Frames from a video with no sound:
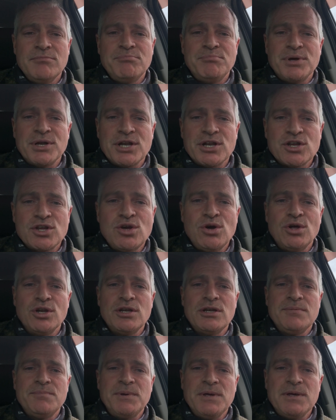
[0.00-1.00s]
But it
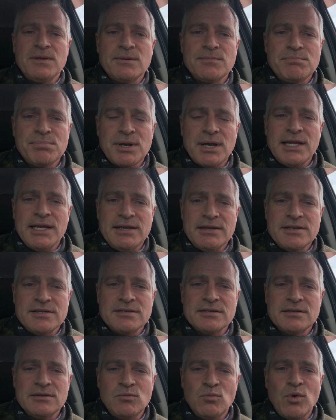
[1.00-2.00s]
couldn't be
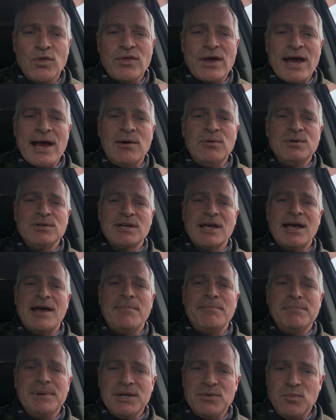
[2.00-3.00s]
completed without a
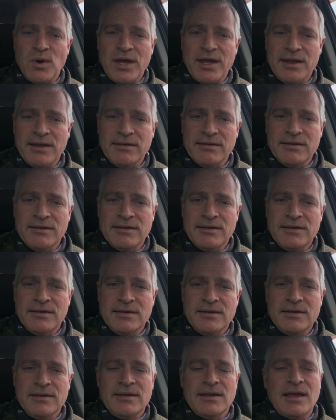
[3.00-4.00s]
midway.
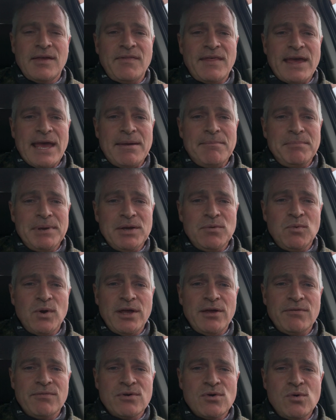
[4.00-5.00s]
And that
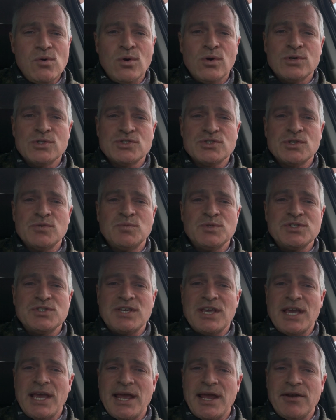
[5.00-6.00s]
midway, of course, was
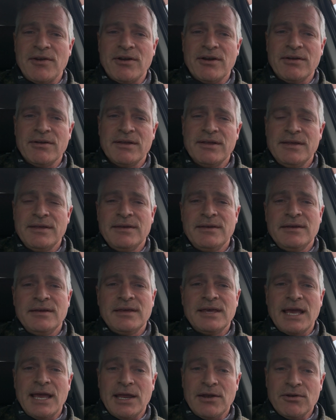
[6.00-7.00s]
Gander.
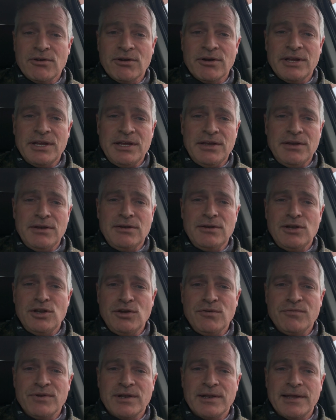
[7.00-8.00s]
Gander in
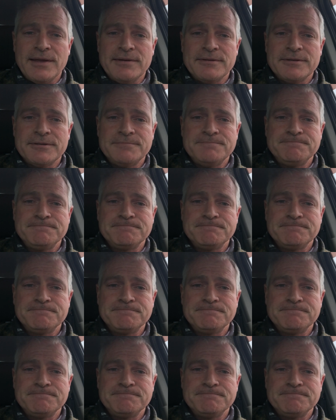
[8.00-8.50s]
Newfoundland.